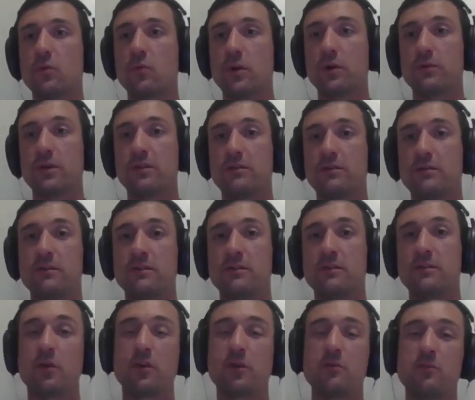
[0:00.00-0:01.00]

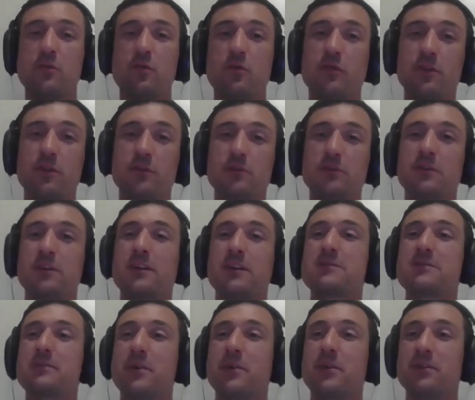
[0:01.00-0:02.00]
then we can move on to the
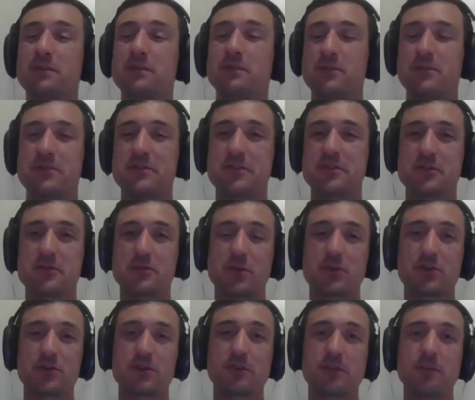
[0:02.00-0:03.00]
next part of the research
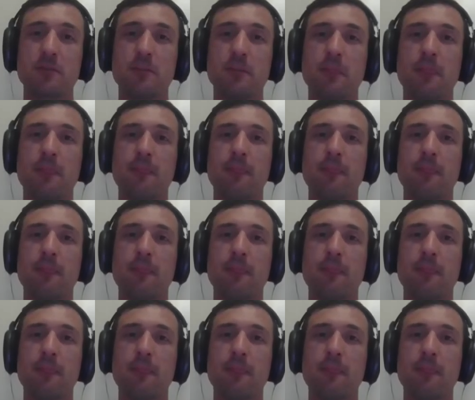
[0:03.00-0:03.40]
project.